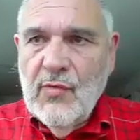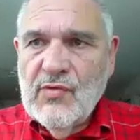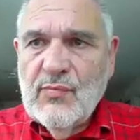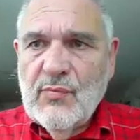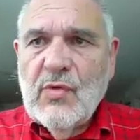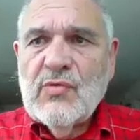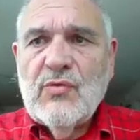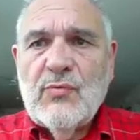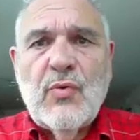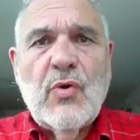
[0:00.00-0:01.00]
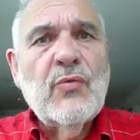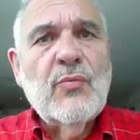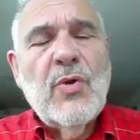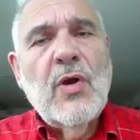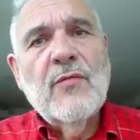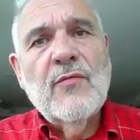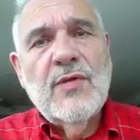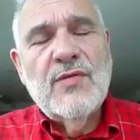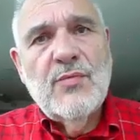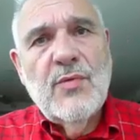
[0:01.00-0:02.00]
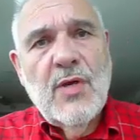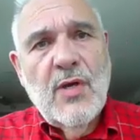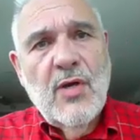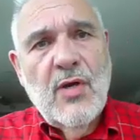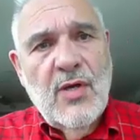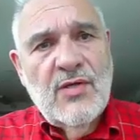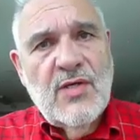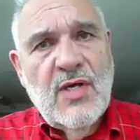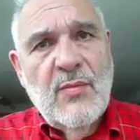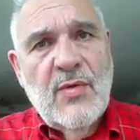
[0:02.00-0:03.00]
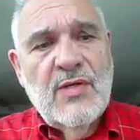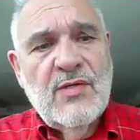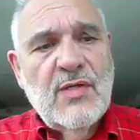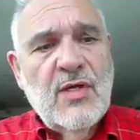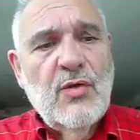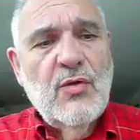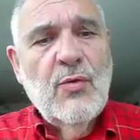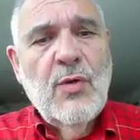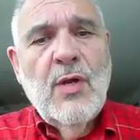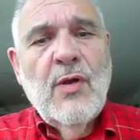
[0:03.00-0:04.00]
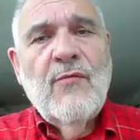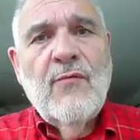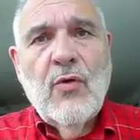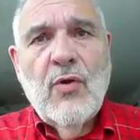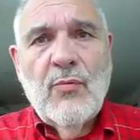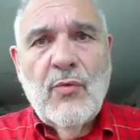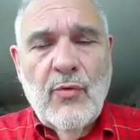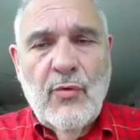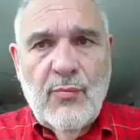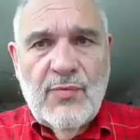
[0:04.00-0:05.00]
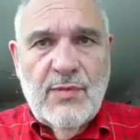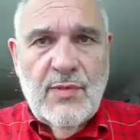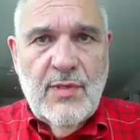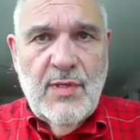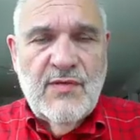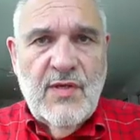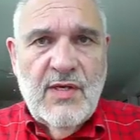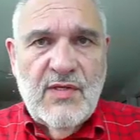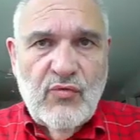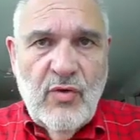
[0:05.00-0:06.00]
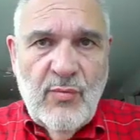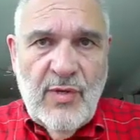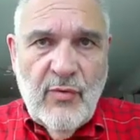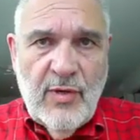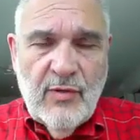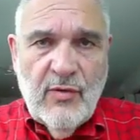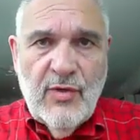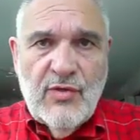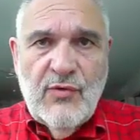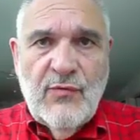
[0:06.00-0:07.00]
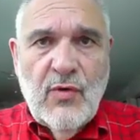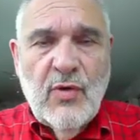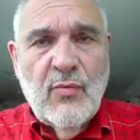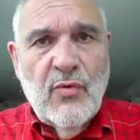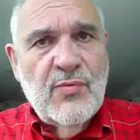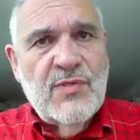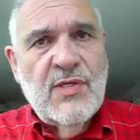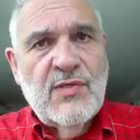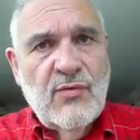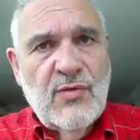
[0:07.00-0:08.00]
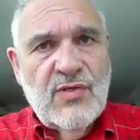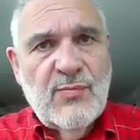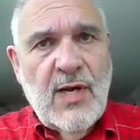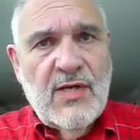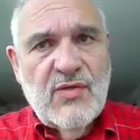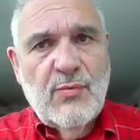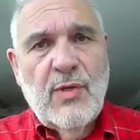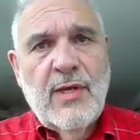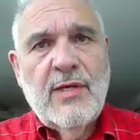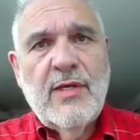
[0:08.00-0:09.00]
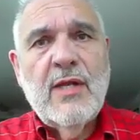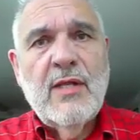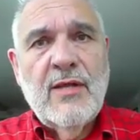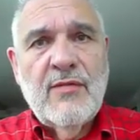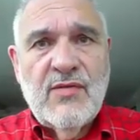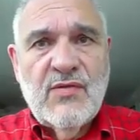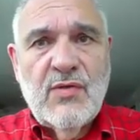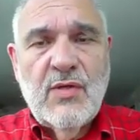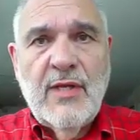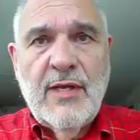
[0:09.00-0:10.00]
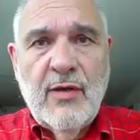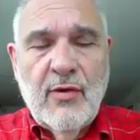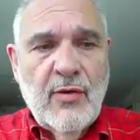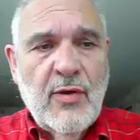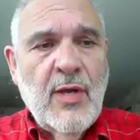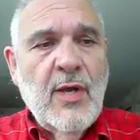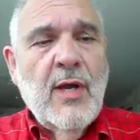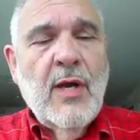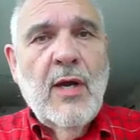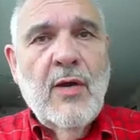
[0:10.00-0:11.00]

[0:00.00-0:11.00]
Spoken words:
The first and most important part of this assignment is that you form groups. It's extremely critical that you form groups as soon as possible and not let this linger.